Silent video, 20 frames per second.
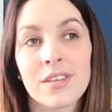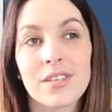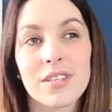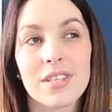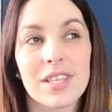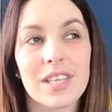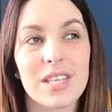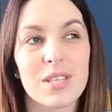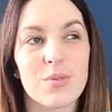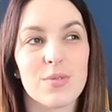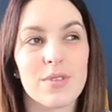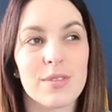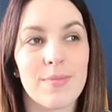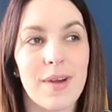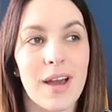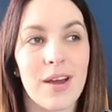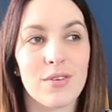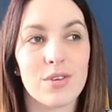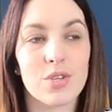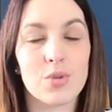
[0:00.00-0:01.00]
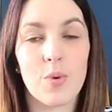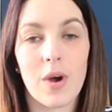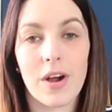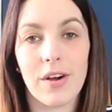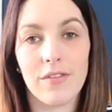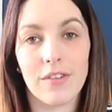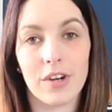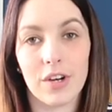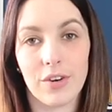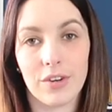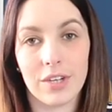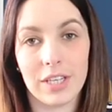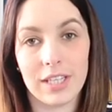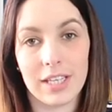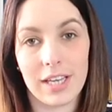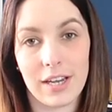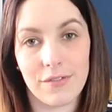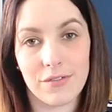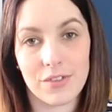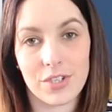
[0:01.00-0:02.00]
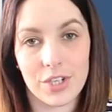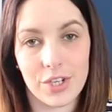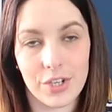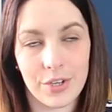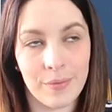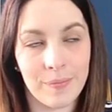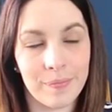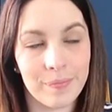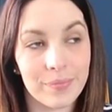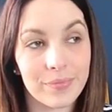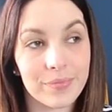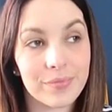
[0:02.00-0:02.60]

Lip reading: So this was about 12 o'clock in the afternoon.